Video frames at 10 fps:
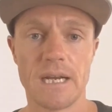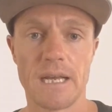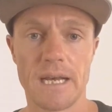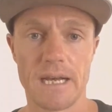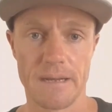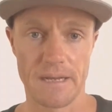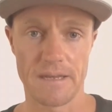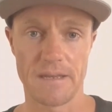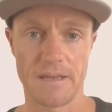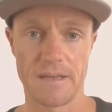
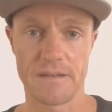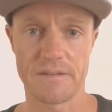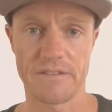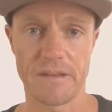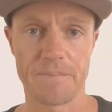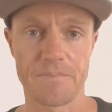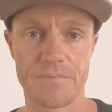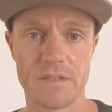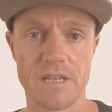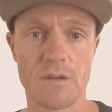
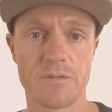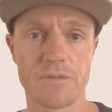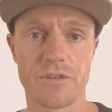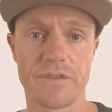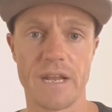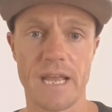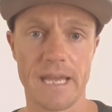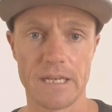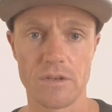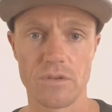And it helps me sort of get a
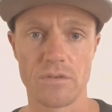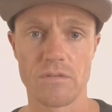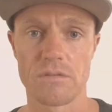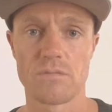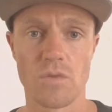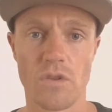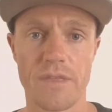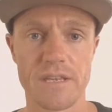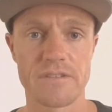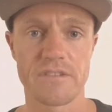handle on what
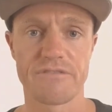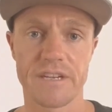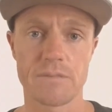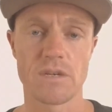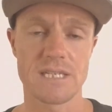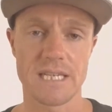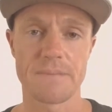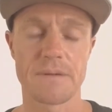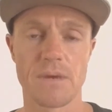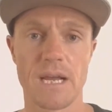things affect my
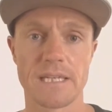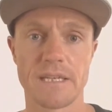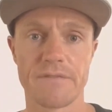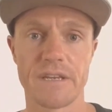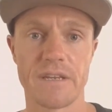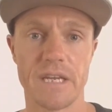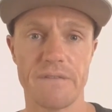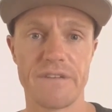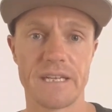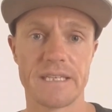sleep and my HRV in a
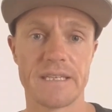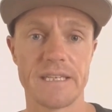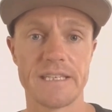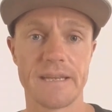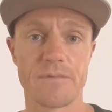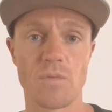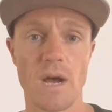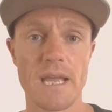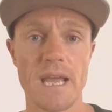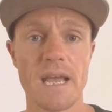fairly in-depth
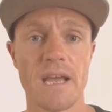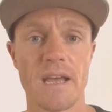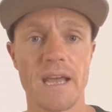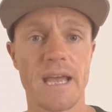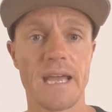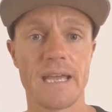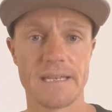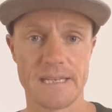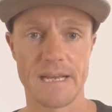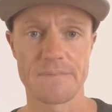way.
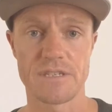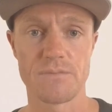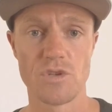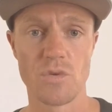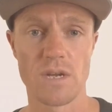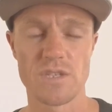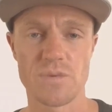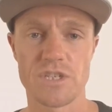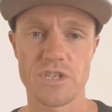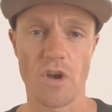And some newer ones
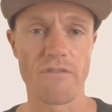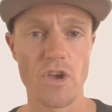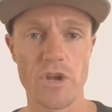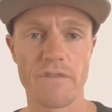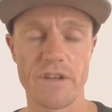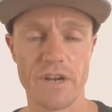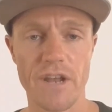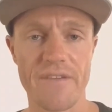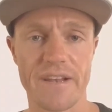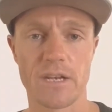which I've heard of and
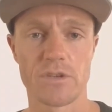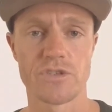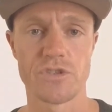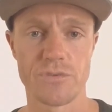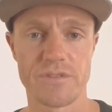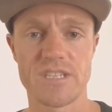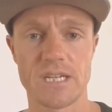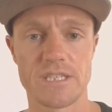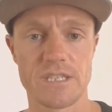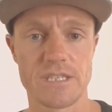I haven't had a lot to do with,
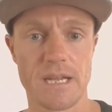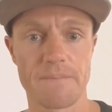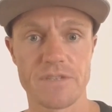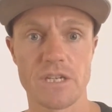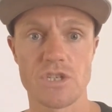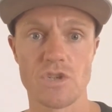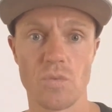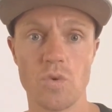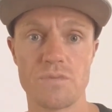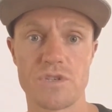such as the
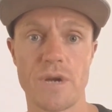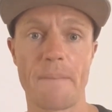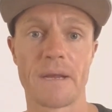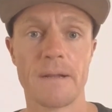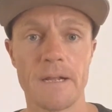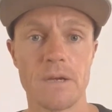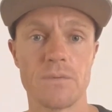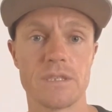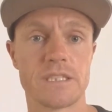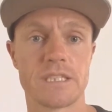Whoop strap,
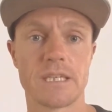which